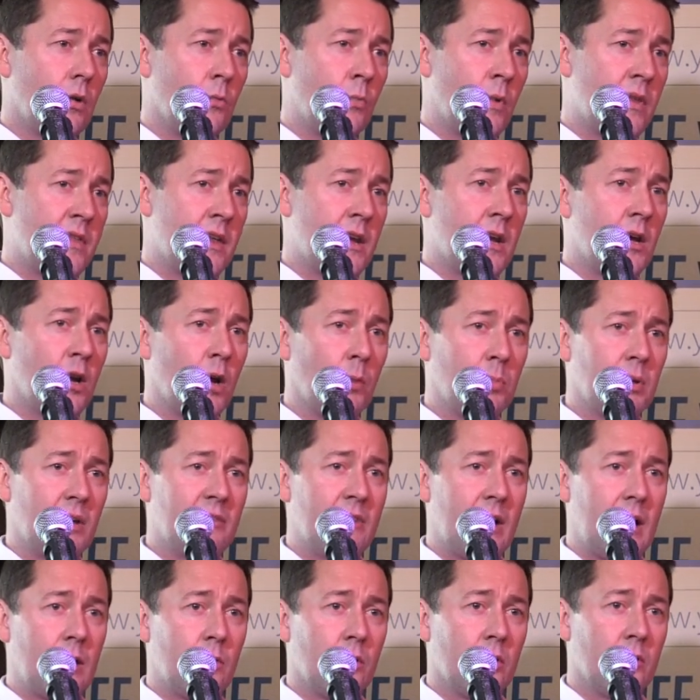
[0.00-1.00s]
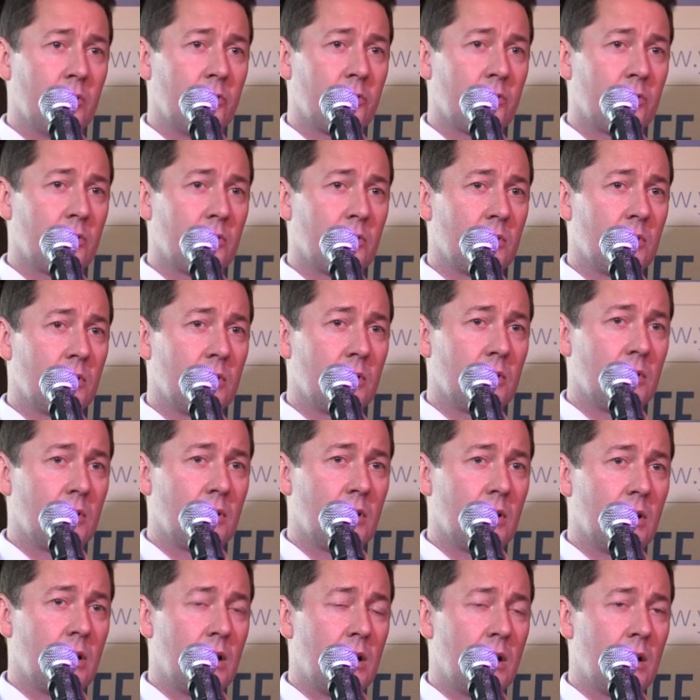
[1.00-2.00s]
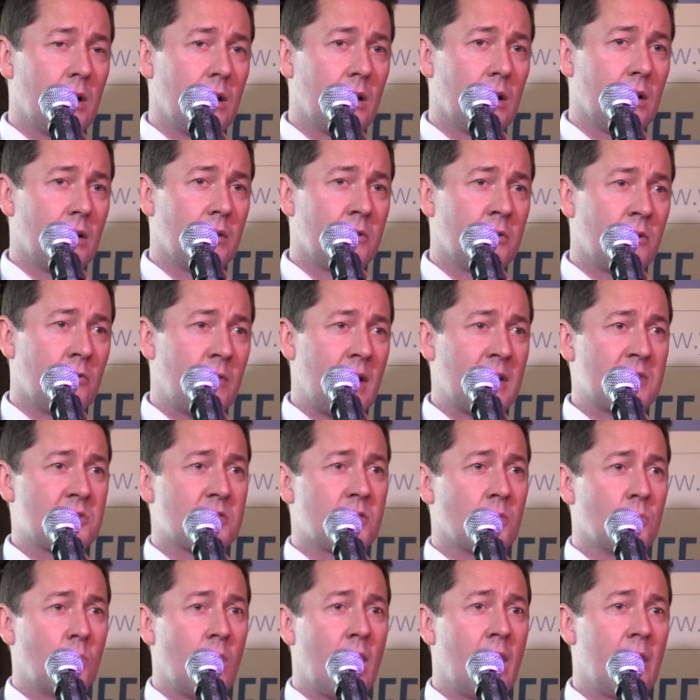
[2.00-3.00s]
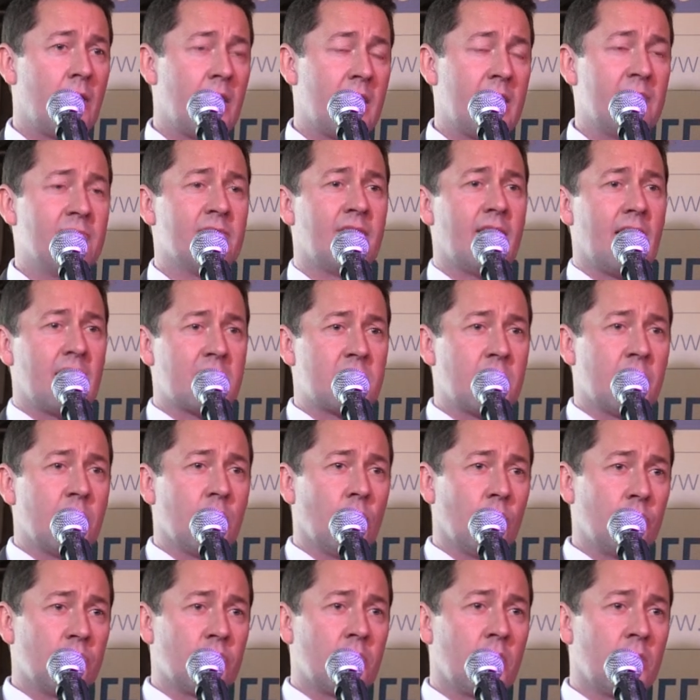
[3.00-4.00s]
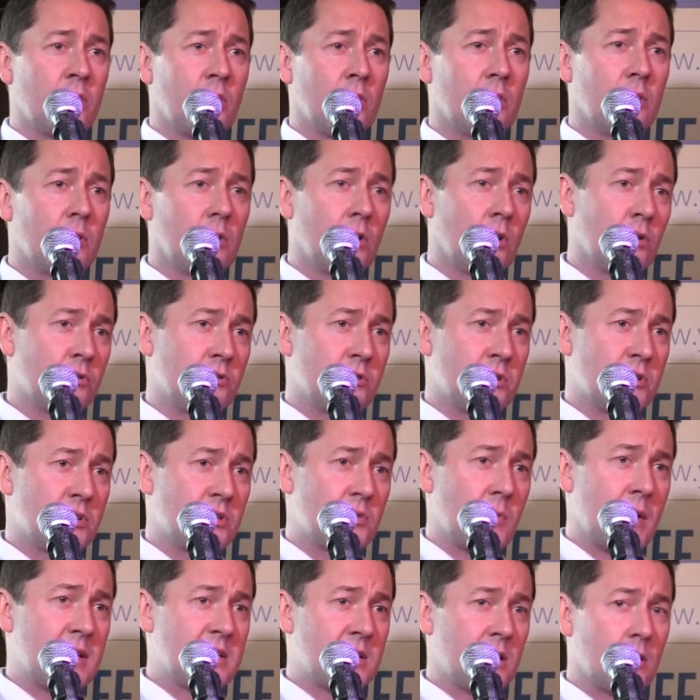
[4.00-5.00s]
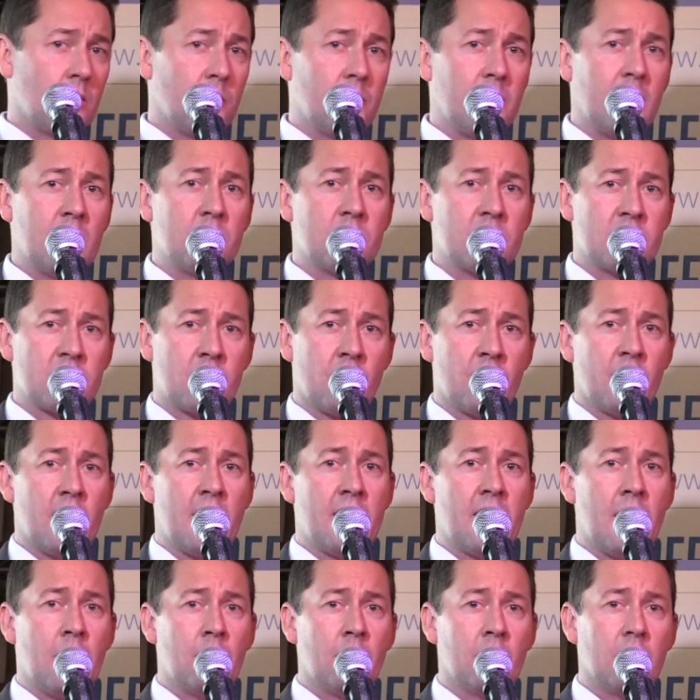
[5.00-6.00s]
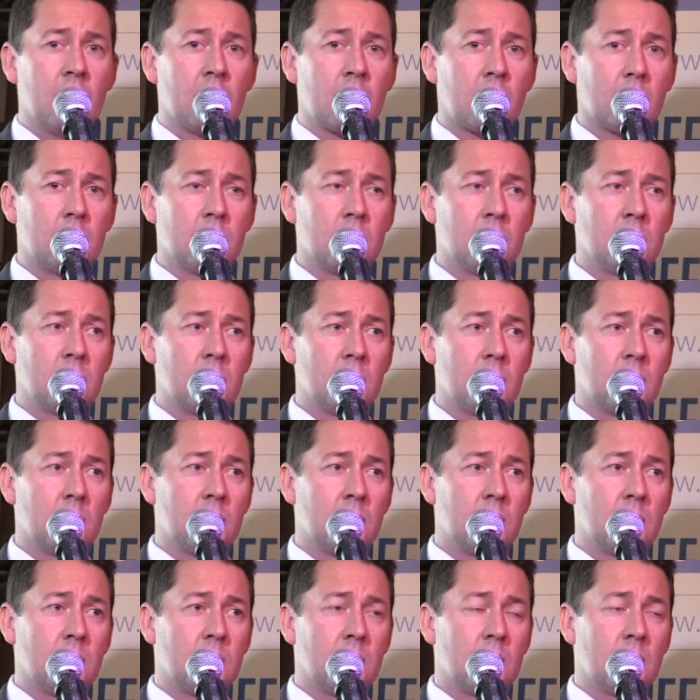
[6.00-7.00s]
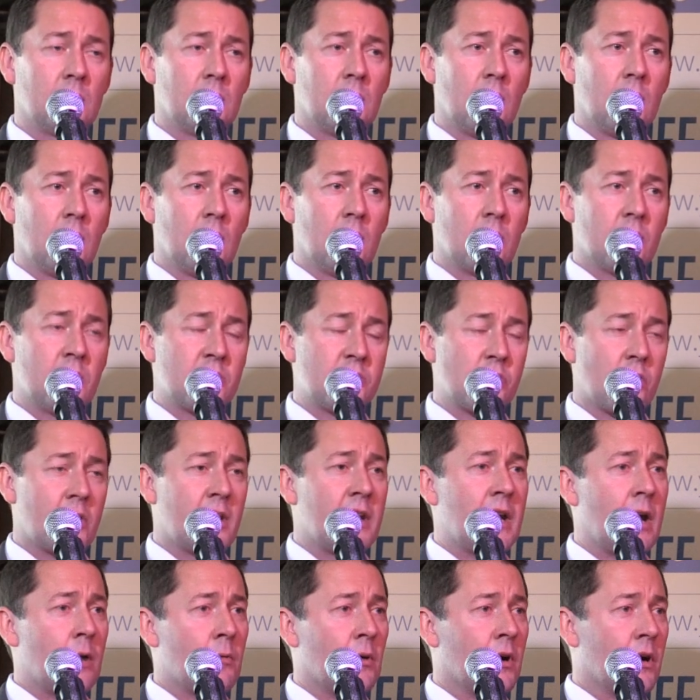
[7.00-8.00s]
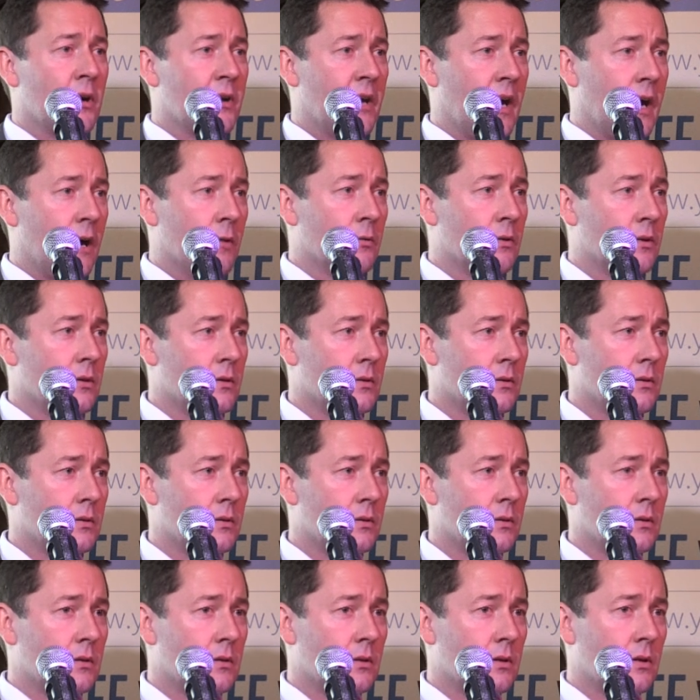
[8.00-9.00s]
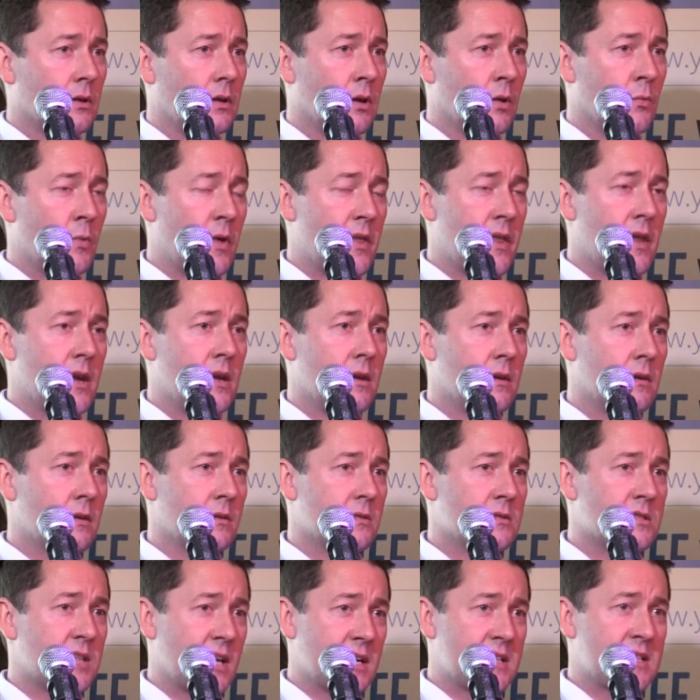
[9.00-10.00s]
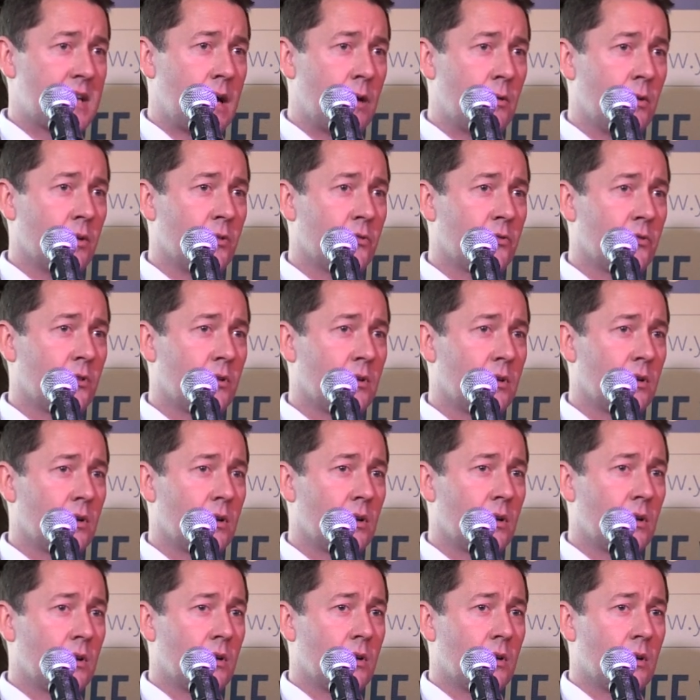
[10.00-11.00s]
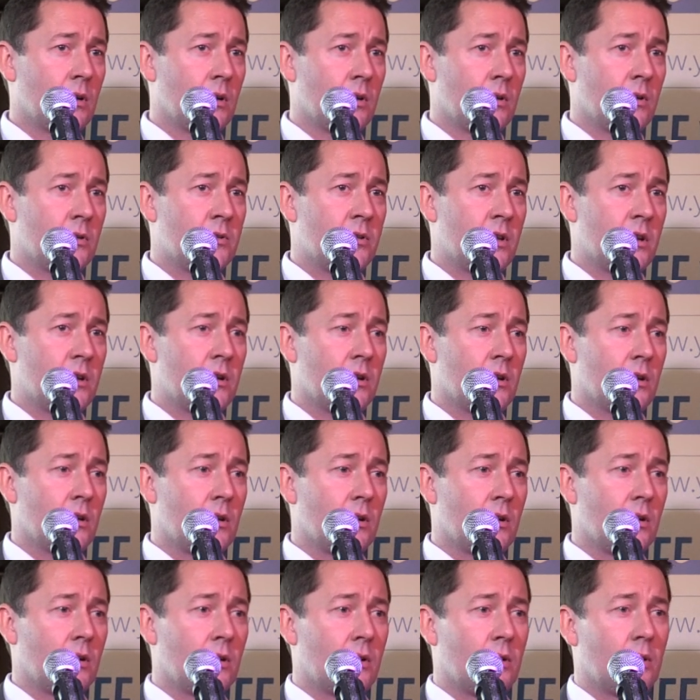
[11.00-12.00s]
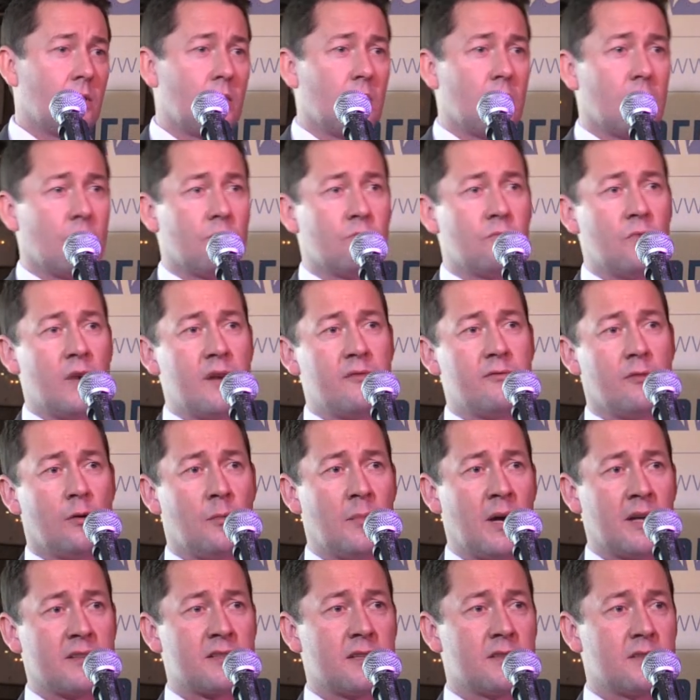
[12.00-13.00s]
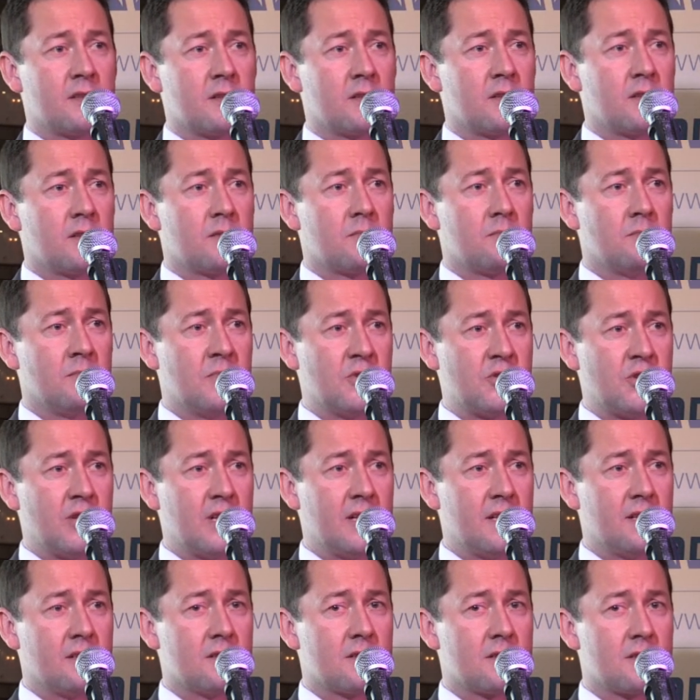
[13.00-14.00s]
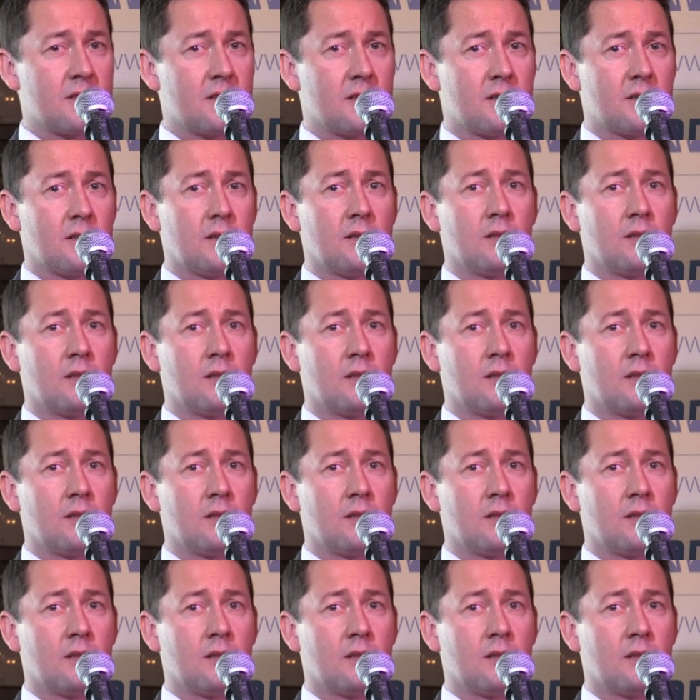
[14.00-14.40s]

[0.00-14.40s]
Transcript: Within a couple of hours, the ransomware had infected 120 computers on their network. They shut the network down, and within 6 hours, they'd reformatted the machines,